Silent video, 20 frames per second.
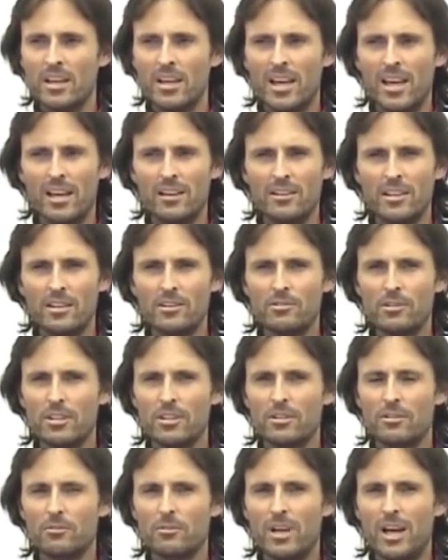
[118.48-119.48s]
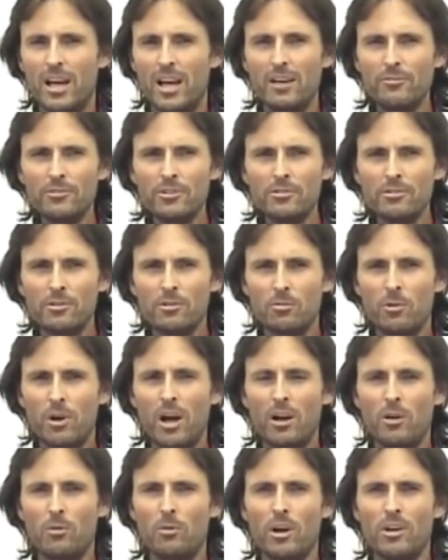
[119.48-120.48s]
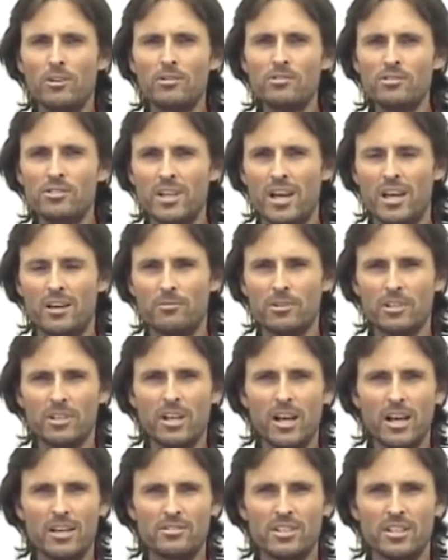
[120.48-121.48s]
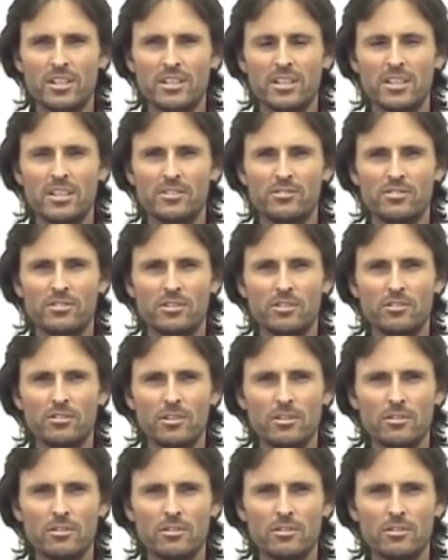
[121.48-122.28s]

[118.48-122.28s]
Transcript: And then, after a while, what you start realising is that